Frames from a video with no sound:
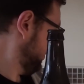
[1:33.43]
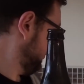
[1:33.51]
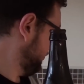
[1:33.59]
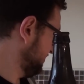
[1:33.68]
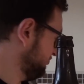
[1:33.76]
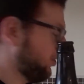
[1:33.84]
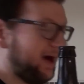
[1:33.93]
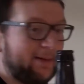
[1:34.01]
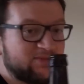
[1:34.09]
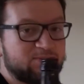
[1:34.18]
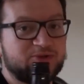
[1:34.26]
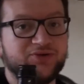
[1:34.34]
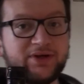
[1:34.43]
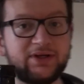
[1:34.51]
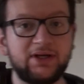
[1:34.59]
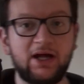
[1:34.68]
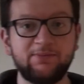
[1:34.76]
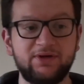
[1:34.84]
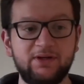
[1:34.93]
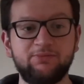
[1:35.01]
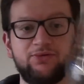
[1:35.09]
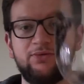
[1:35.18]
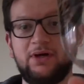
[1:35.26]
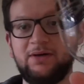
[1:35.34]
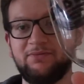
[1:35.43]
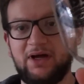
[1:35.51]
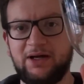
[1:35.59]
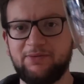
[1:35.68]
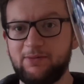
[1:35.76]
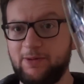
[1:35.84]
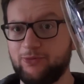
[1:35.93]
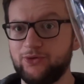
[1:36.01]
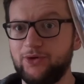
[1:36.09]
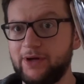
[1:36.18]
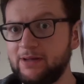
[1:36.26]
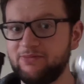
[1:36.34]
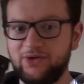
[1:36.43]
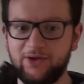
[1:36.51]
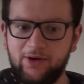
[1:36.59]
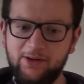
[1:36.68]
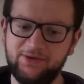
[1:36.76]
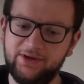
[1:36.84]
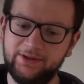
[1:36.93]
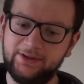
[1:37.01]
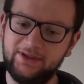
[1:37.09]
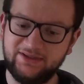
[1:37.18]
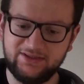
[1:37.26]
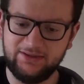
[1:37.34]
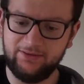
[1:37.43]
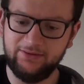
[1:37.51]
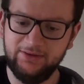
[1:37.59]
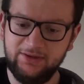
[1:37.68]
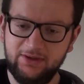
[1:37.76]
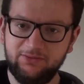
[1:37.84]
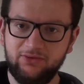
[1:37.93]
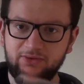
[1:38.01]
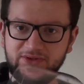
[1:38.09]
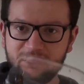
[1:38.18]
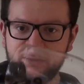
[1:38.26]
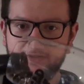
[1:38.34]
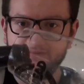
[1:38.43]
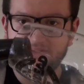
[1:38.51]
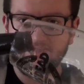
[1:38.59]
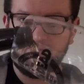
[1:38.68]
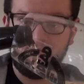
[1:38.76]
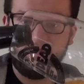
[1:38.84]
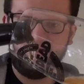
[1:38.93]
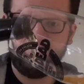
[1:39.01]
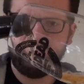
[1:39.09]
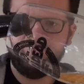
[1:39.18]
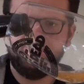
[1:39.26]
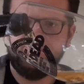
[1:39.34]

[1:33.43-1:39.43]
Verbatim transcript: what is more apt to be drinking an IPA, brew, um, IPA by BrewDog in, but they're IPA glass, so pull this one out and see what we have.